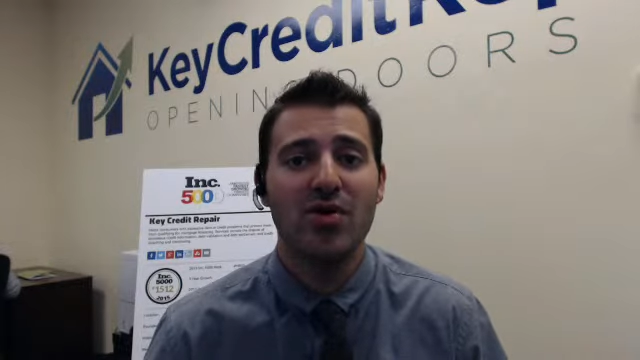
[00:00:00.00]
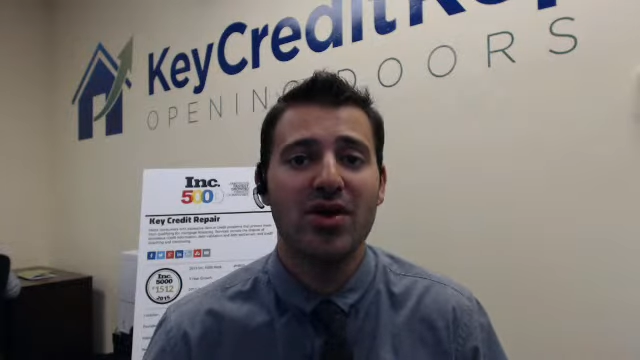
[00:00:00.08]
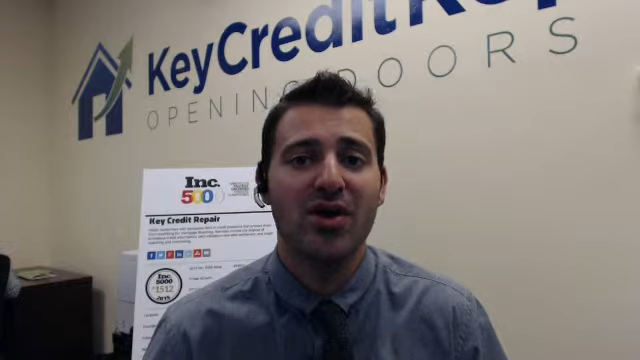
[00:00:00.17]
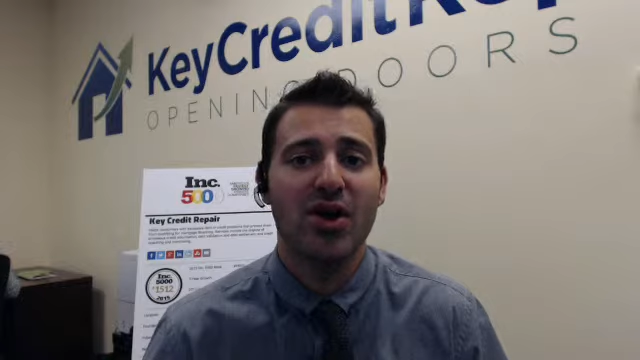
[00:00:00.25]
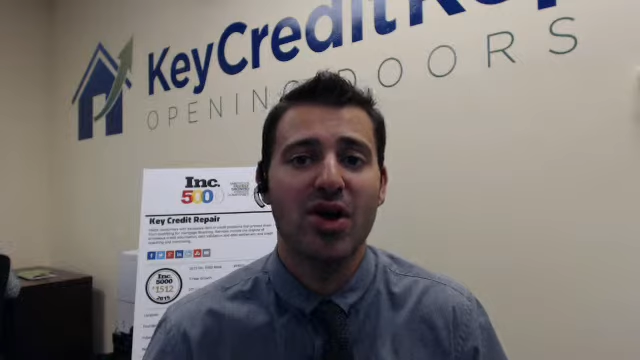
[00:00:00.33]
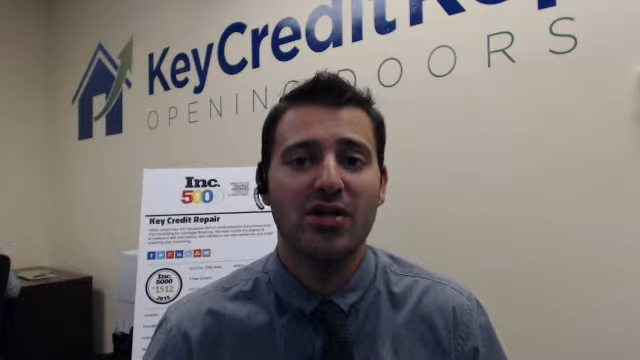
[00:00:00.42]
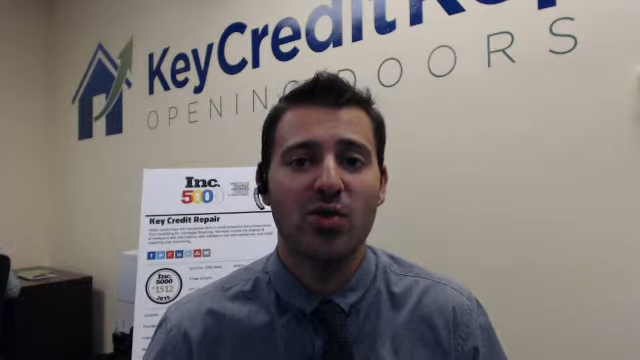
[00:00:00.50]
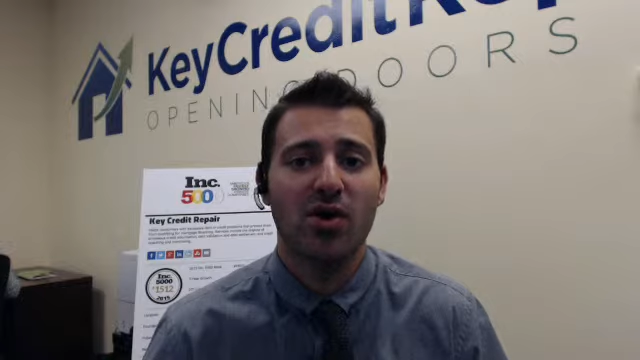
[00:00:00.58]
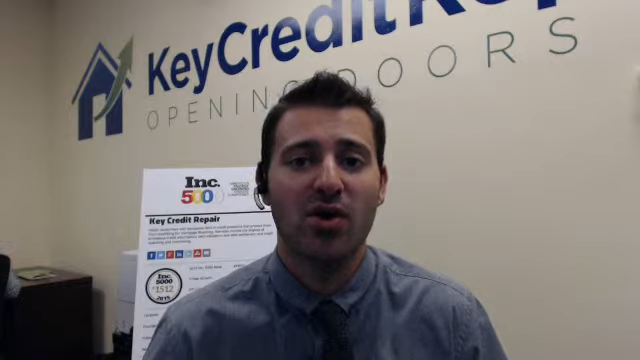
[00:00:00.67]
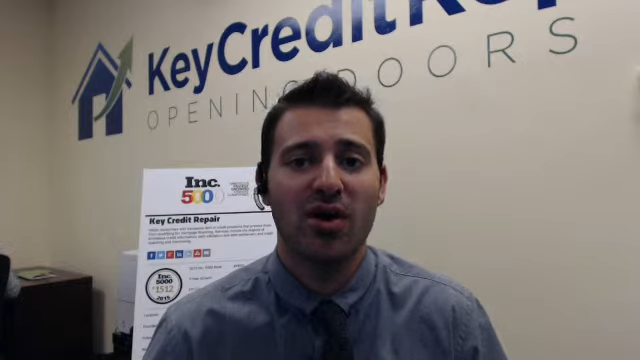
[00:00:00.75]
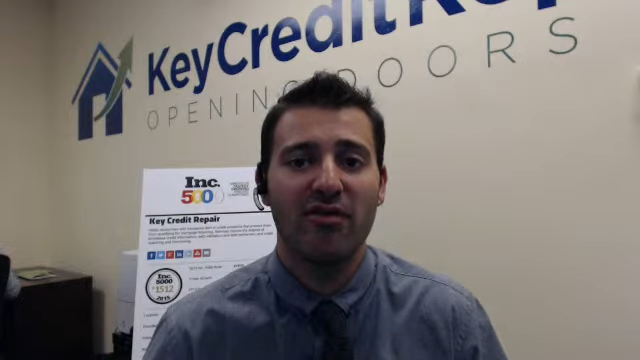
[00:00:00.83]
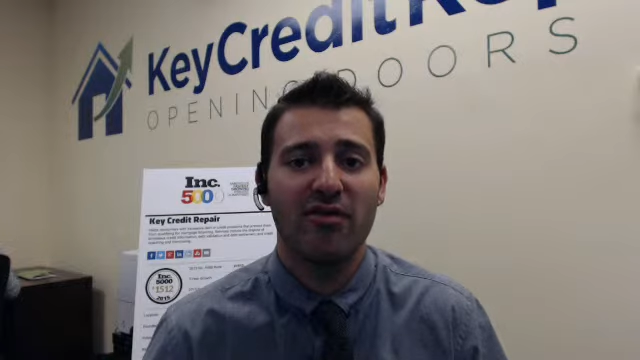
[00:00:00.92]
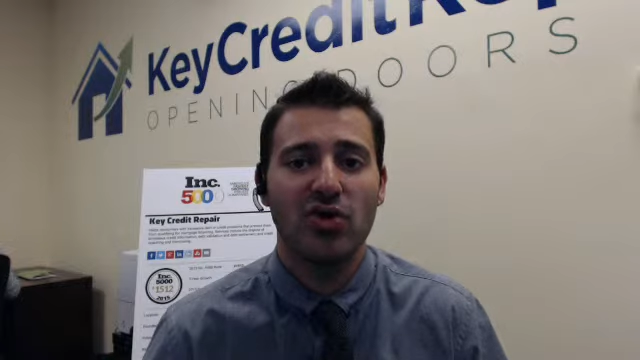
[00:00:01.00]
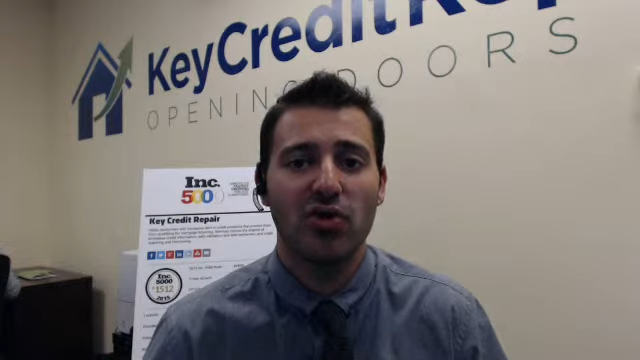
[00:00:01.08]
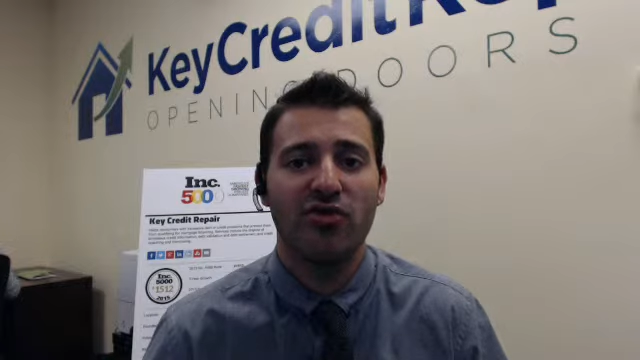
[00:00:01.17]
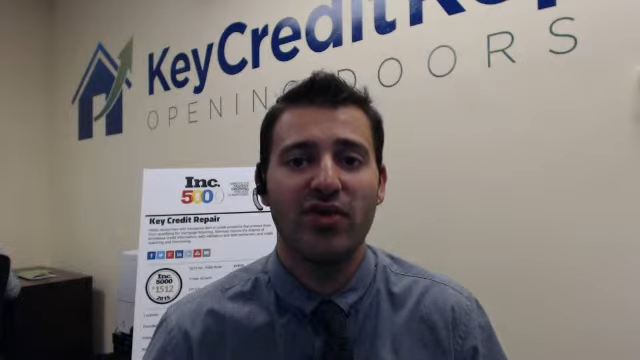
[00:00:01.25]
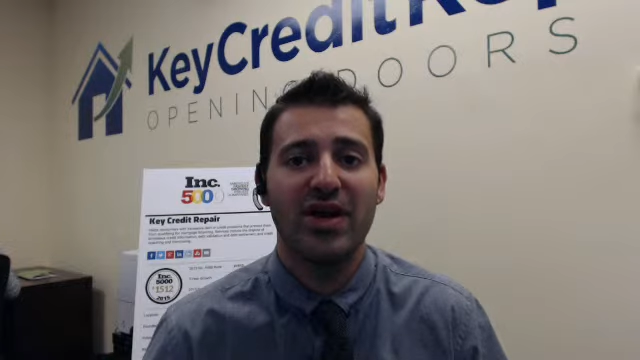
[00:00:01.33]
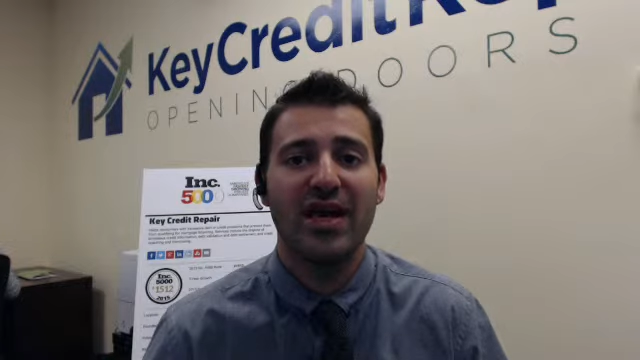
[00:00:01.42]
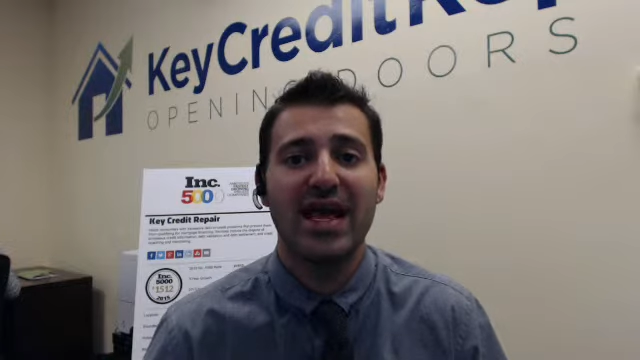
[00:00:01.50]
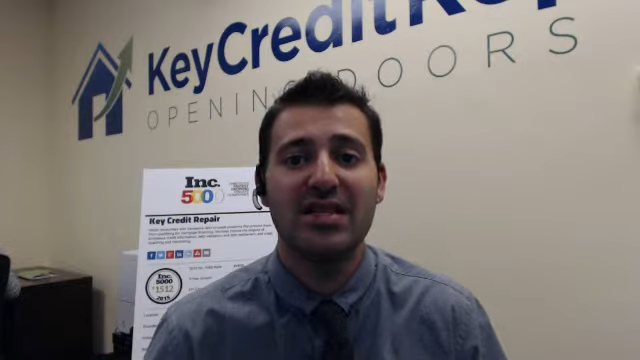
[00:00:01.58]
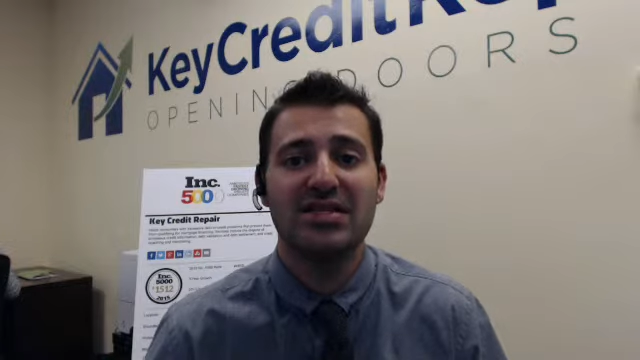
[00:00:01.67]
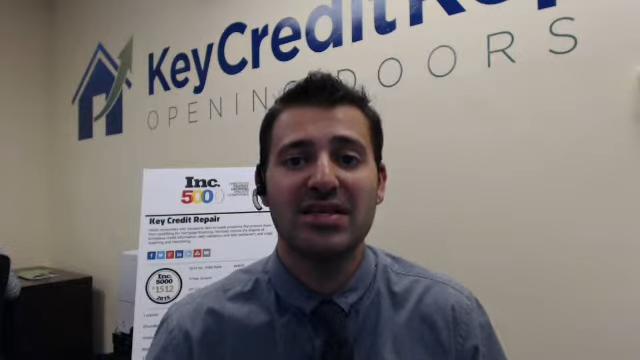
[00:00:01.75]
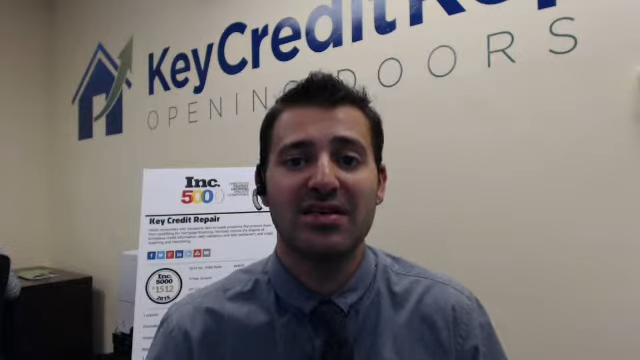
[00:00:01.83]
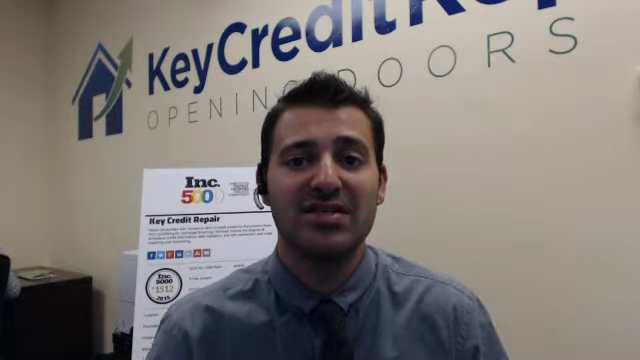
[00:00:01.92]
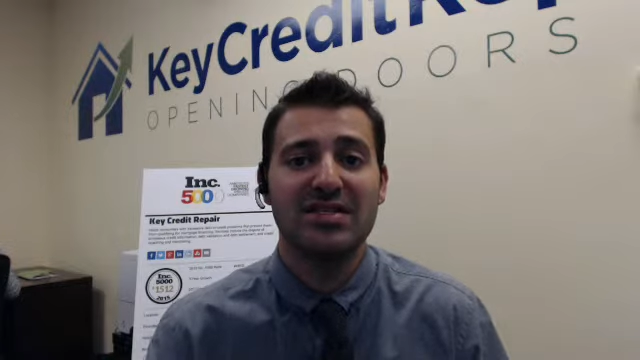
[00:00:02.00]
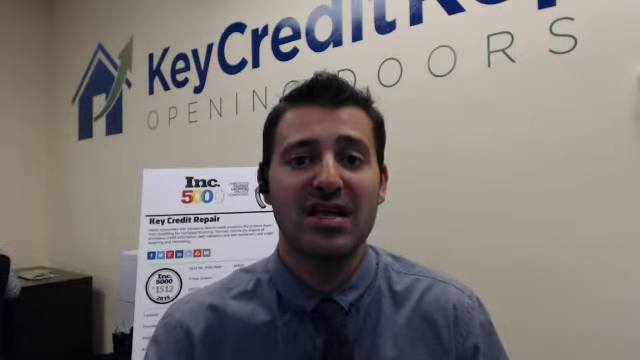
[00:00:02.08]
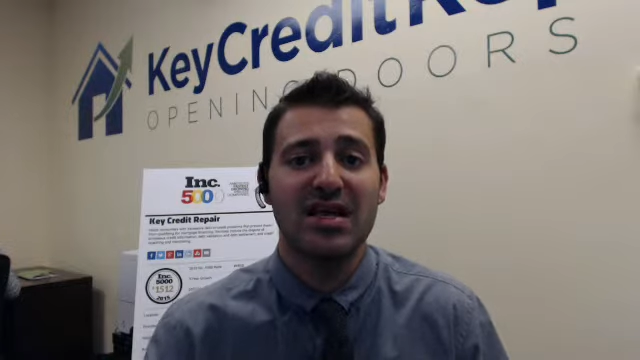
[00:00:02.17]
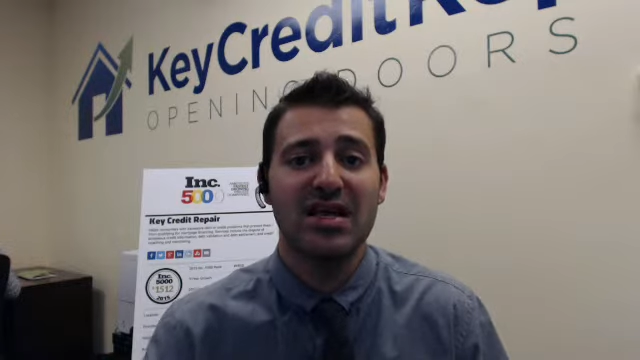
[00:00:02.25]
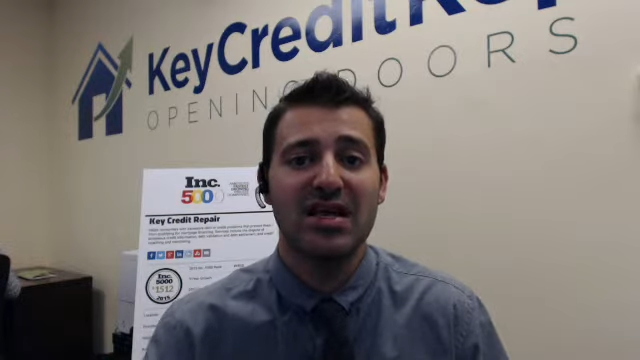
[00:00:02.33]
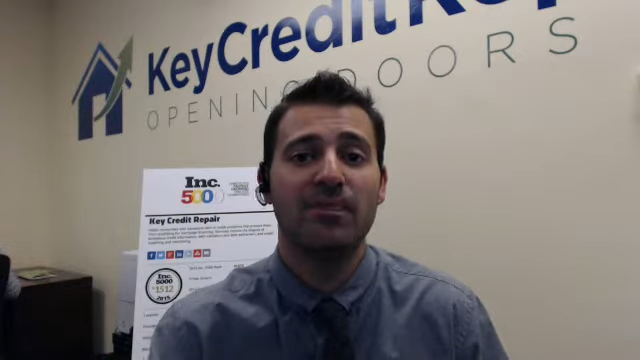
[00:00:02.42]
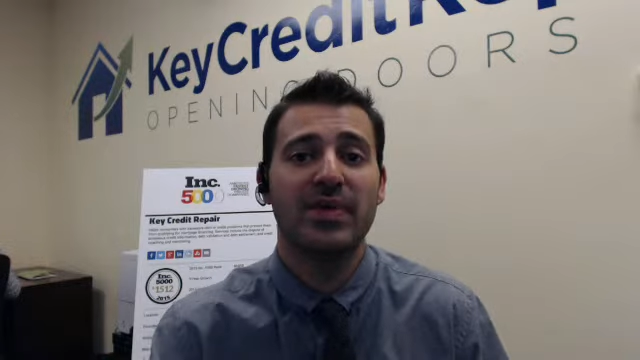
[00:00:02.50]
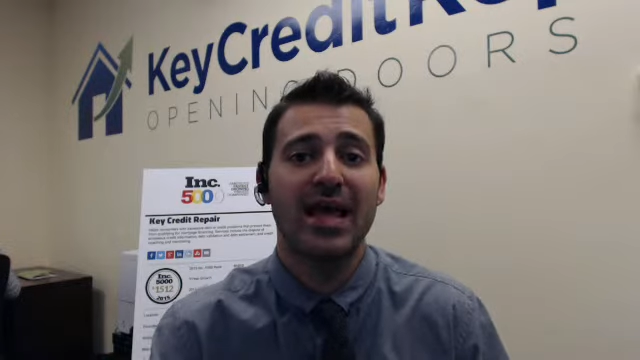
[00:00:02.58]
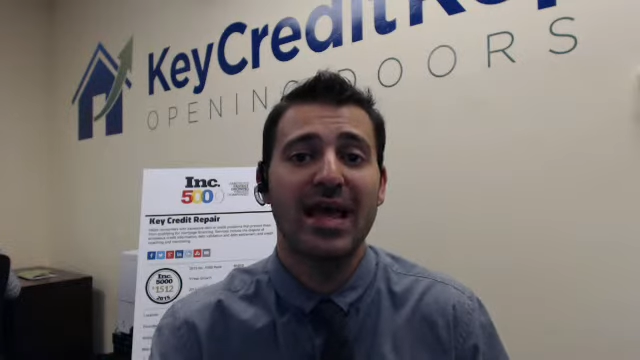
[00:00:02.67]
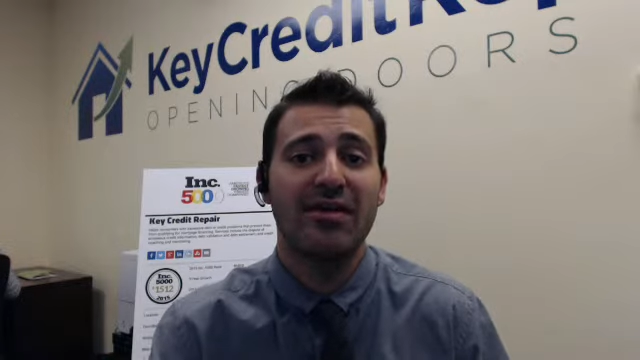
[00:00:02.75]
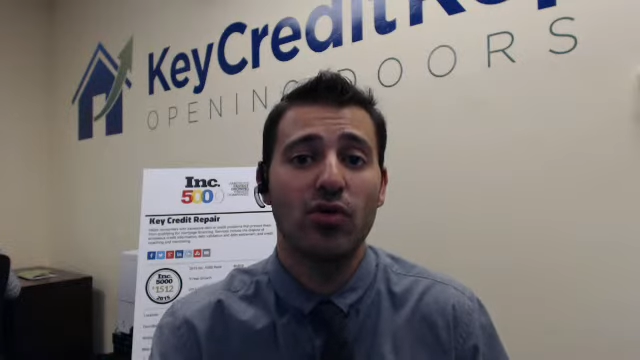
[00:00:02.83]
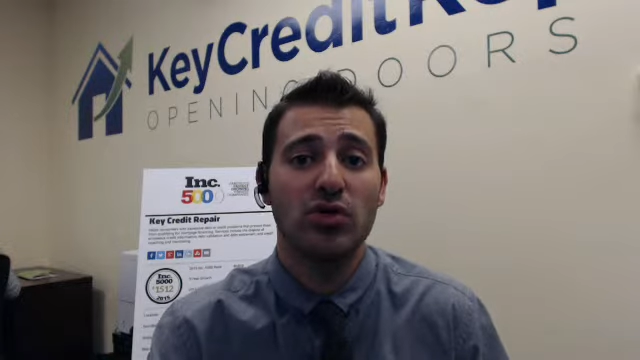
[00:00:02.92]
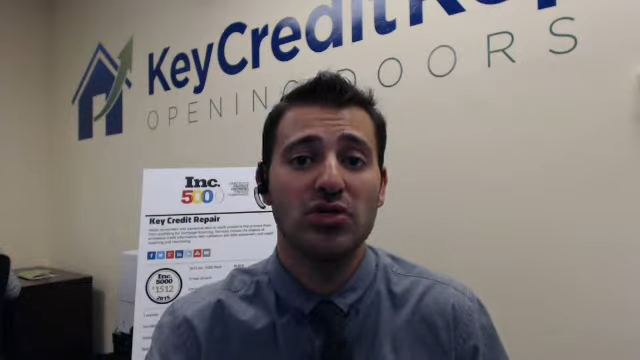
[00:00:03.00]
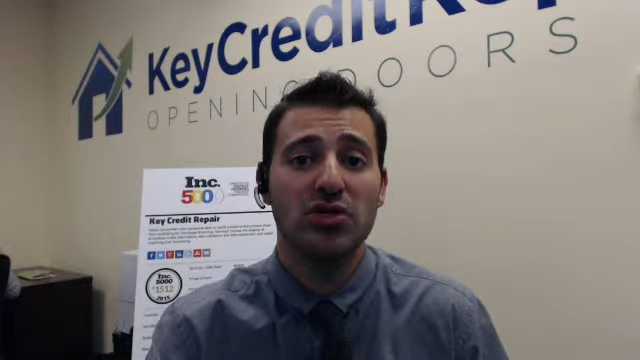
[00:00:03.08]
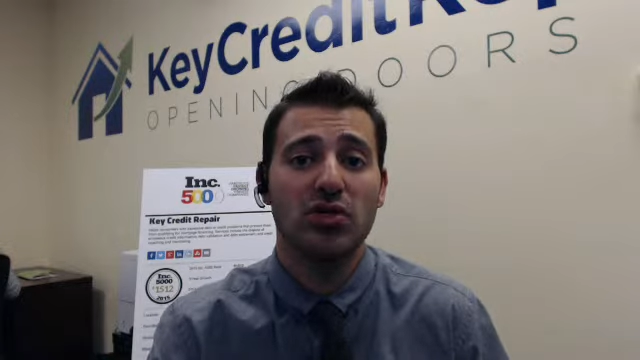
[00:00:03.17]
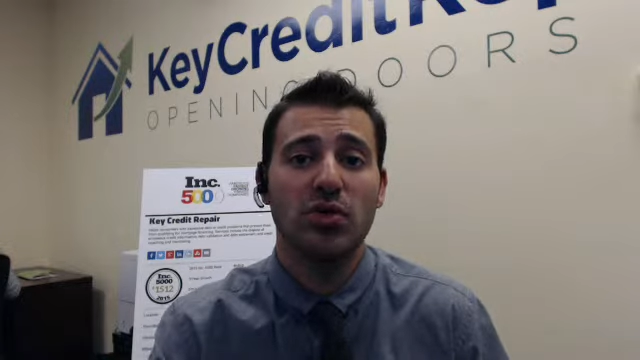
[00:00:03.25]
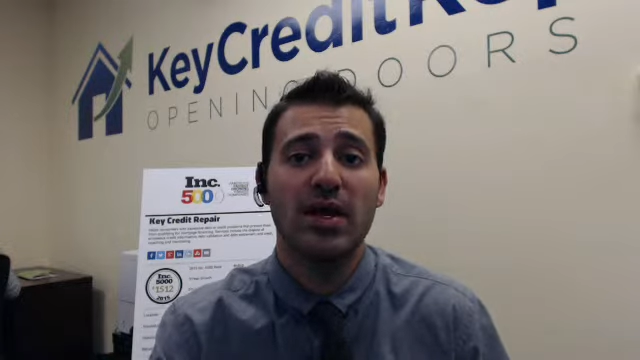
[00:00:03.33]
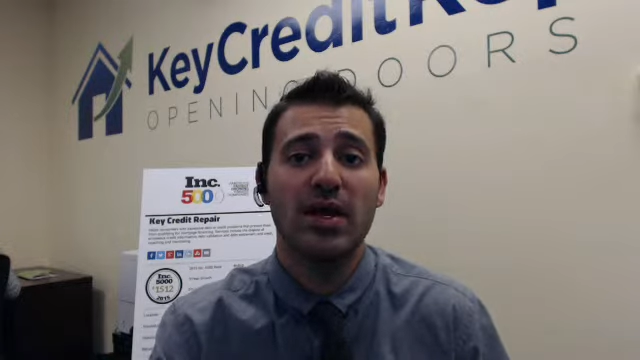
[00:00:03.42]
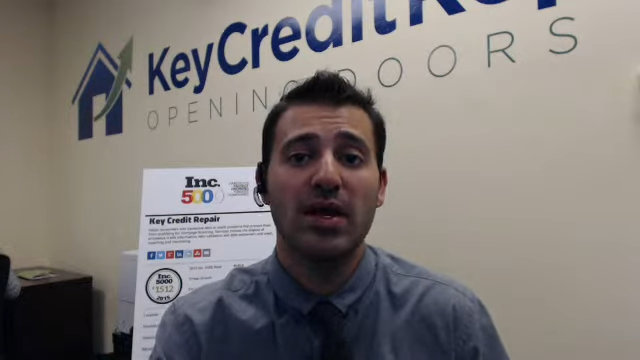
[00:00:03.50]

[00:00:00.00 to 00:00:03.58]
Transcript: You can call into our office toll-free at eight seven seven, eight four two,